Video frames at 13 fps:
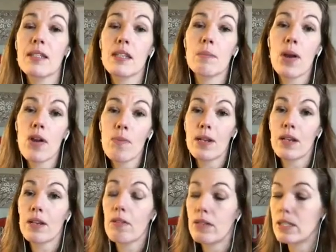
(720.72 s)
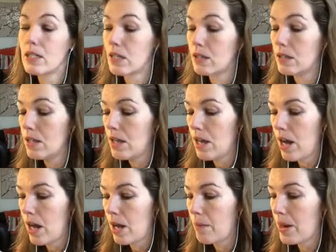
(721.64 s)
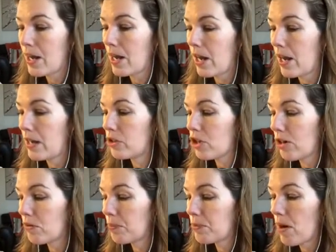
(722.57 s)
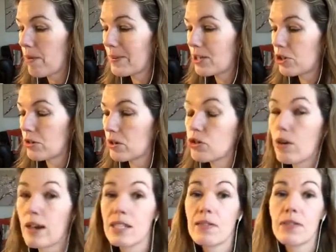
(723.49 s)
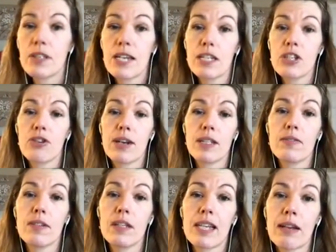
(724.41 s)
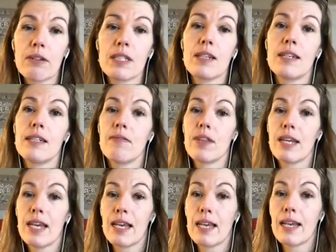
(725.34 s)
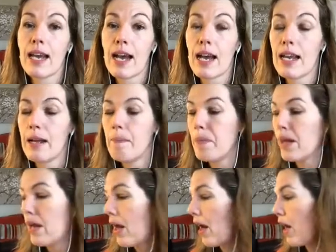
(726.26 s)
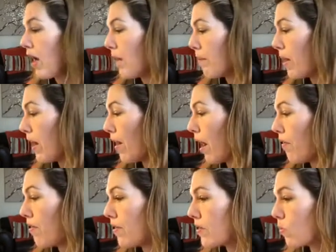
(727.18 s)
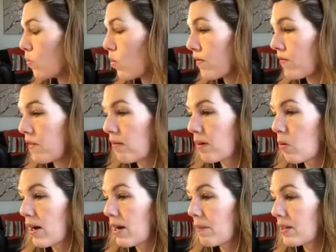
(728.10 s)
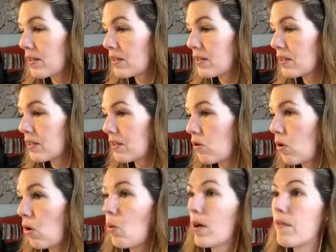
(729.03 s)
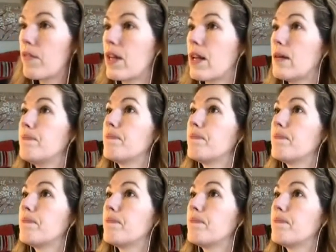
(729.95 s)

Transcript: at the moment there is still a general prohibition on data transfers outside of the EEA. And one of the requirements, or one of the